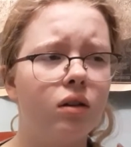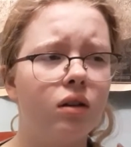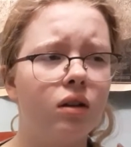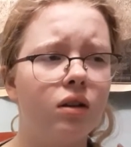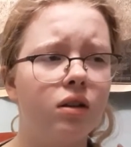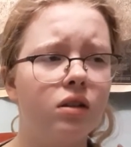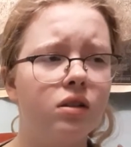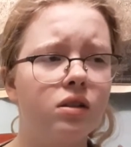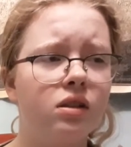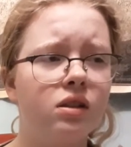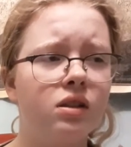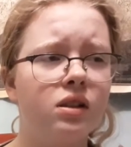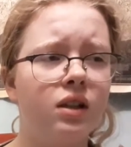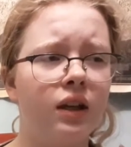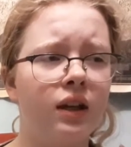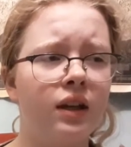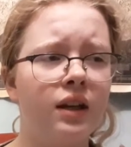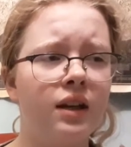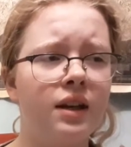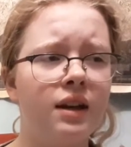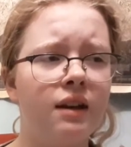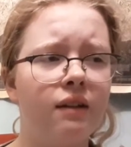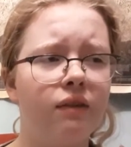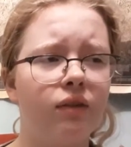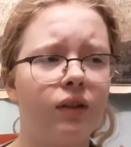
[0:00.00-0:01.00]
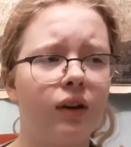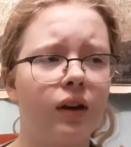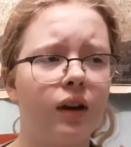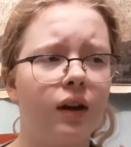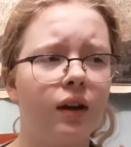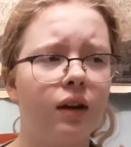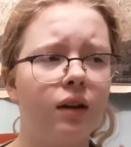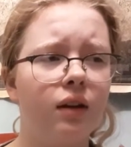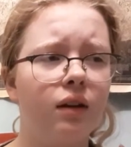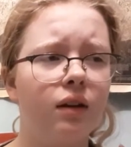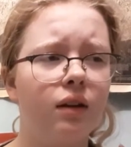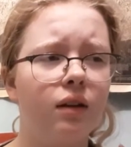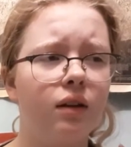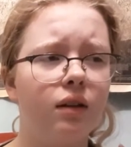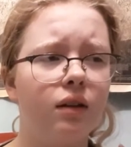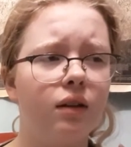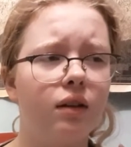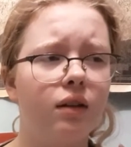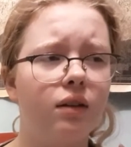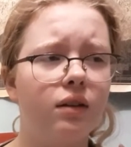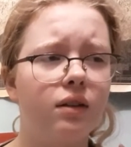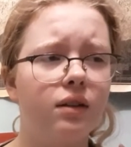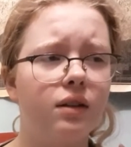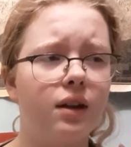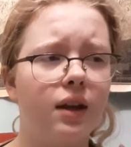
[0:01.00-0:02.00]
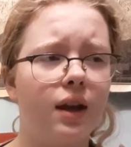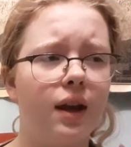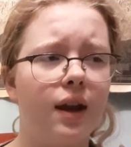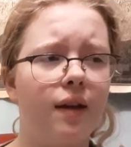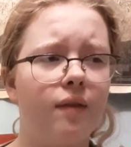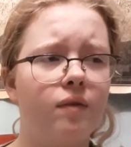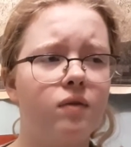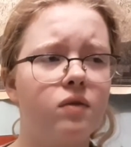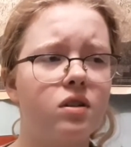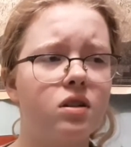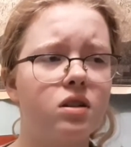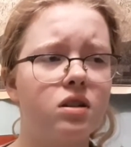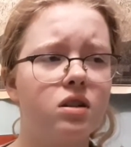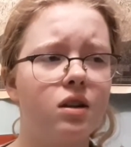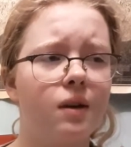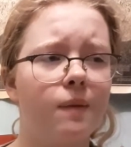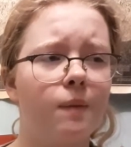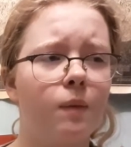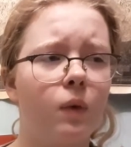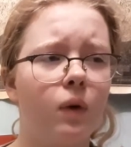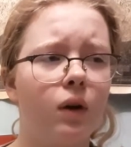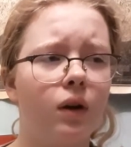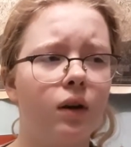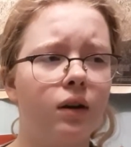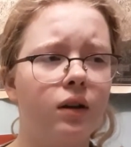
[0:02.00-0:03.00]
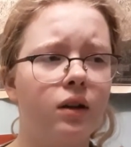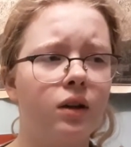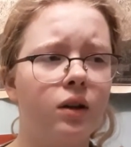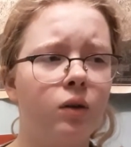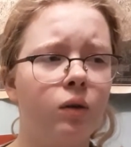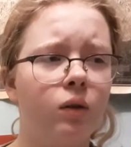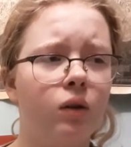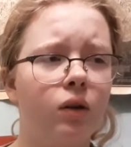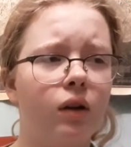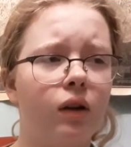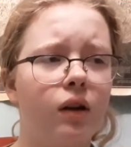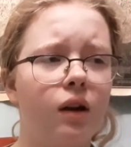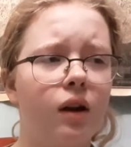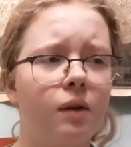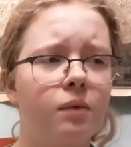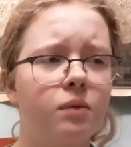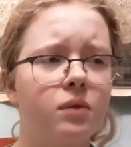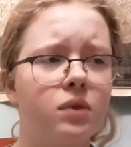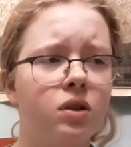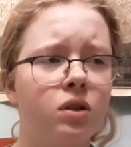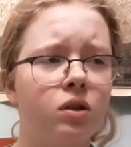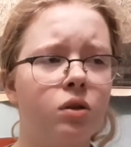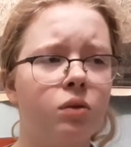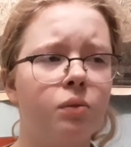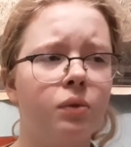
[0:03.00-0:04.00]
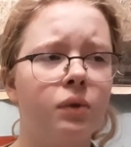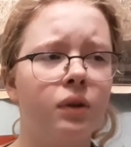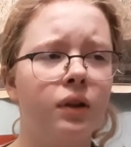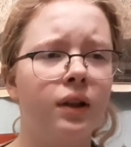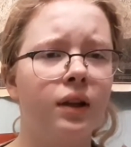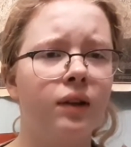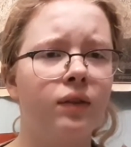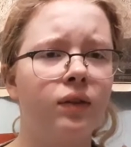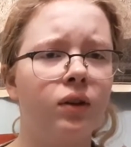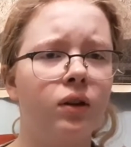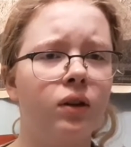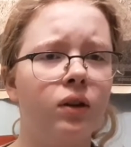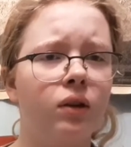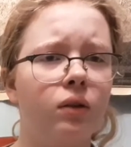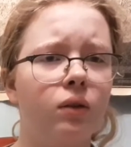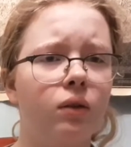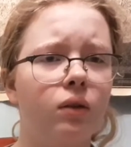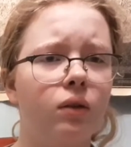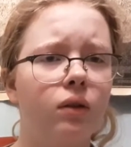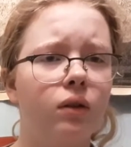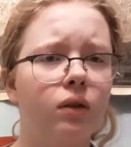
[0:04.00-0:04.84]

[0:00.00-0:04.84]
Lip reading: significant to have someone you look up to believe in you.